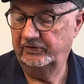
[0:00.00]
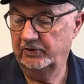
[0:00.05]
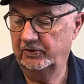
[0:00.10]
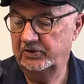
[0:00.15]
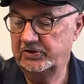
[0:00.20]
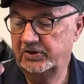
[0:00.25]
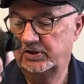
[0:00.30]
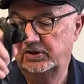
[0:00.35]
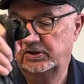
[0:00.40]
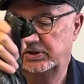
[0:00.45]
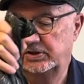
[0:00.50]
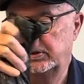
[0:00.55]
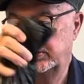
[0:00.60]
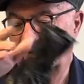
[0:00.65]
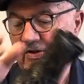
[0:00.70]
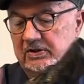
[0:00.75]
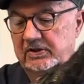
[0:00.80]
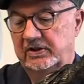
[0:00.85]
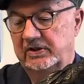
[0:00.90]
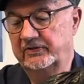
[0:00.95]
first.
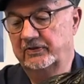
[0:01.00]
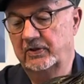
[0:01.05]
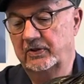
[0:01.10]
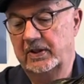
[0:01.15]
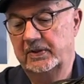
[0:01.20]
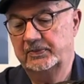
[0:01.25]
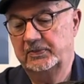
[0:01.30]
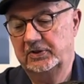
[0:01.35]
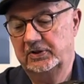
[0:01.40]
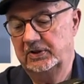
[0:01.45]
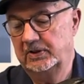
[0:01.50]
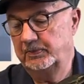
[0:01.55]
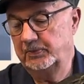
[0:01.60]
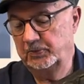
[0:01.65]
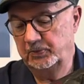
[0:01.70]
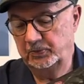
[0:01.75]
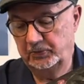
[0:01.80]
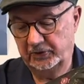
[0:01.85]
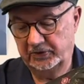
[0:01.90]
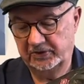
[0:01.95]
They wrapped it up
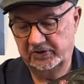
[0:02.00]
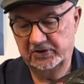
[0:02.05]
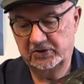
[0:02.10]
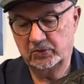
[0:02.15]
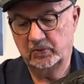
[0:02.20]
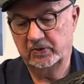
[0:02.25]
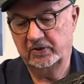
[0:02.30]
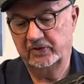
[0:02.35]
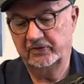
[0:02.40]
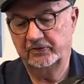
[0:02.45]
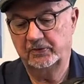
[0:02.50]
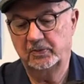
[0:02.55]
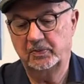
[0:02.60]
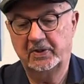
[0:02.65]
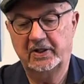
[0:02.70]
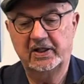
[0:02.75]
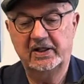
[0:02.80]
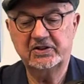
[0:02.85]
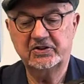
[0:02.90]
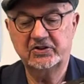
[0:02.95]
and put it in this wonderful
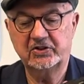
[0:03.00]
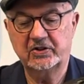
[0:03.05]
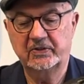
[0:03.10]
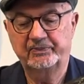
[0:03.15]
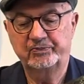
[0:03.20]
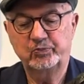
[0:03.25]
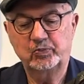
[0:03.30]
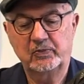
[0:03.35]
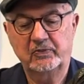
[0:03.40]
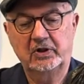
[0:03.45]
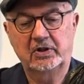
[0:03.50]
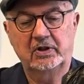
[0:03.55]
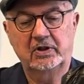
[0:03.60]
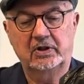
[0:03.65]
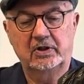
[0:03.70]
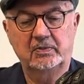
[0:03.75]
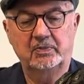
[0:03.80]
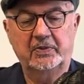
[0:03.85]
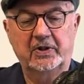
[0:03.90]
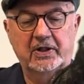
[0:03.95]
box
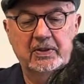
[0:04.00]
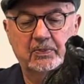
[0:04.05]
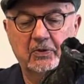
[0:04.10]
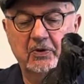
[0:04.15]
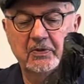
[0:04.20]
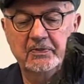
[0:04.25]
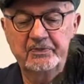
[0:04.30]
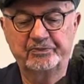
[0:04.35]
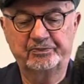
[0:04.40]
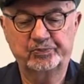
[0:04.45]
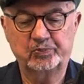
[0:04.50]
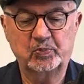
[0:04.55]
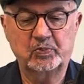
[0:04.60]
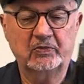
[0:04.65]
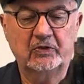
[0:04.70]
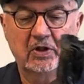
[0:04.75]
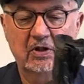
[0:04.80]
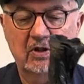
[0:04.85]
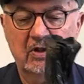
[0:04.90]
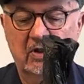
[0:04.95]
and paper.
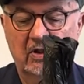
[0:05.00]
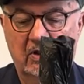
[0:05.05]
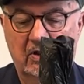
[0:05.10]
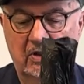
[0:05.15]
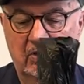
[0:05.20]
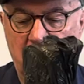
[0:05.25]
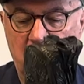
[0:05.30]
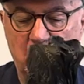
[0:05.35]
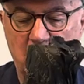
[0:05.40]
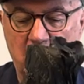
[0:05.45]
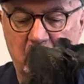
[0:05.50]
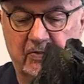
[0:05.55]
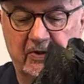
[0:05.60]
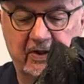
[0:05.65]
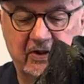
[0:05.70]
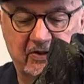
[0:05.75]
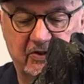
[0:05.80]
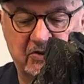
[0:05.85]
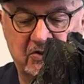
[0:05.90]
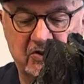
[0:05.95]
And we'll
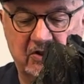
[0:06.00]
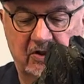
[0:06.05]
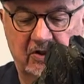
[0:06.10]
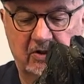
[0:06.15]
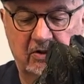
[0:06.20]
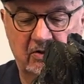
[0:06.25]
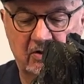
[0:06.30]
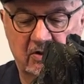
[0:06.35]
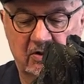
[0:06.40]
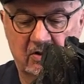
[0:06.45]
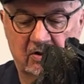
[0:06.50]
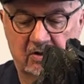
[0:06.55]
break the seal.